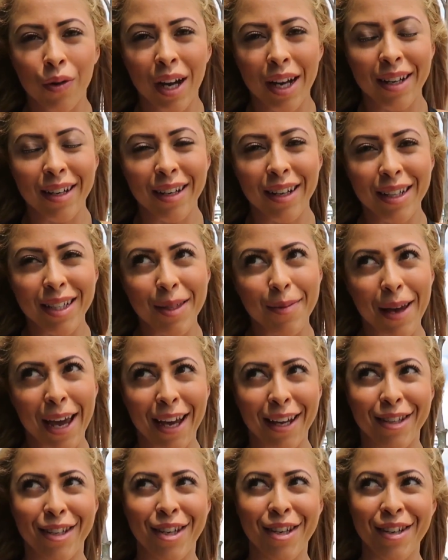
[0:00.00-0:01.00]
I didn't
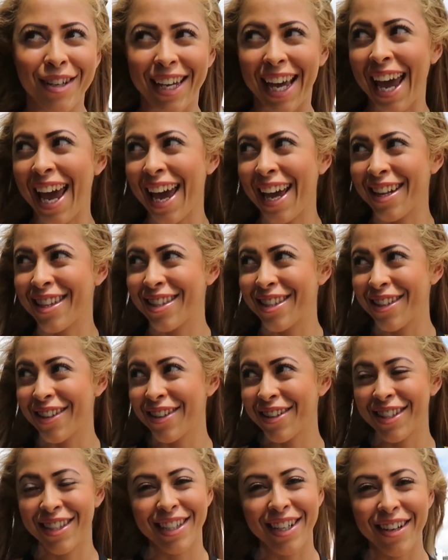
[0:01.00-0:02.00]
expect to get
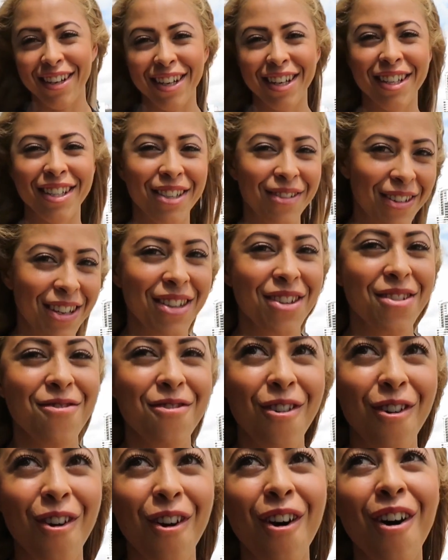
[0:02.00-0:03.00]
so serious with
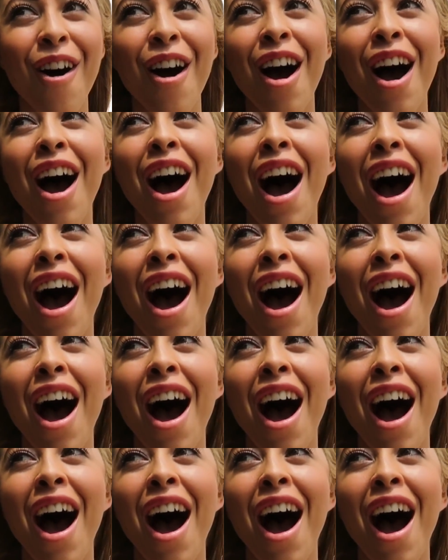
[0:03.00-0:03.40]
you all.